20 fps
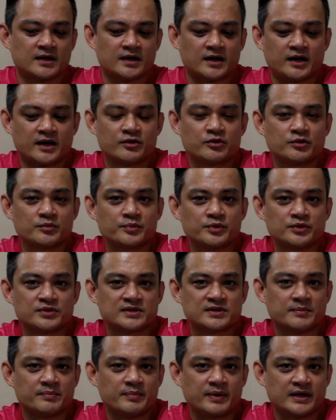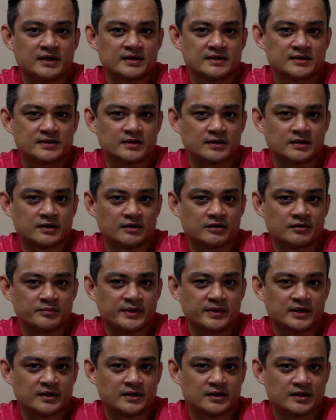I could boost the bass a little
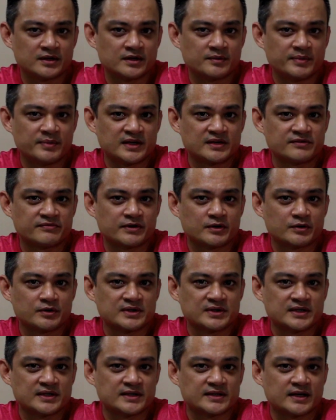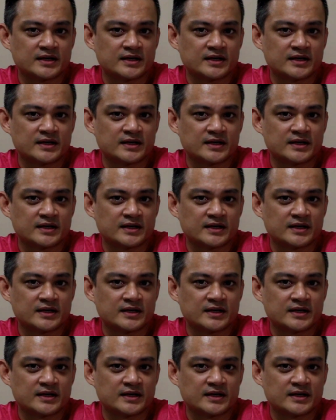bit here, the bass frequencies,